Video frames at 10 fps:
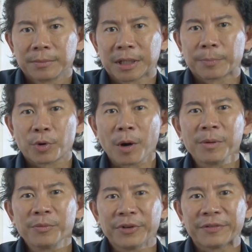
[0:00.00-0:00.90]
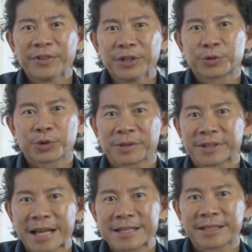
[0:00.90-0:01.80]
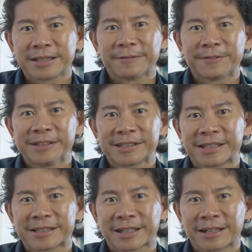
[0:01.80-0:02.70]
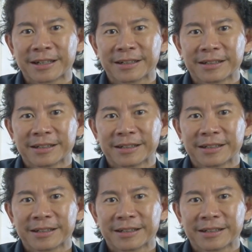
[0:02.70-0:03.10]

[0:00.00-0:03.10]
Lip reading: But the problem with neutral density filters are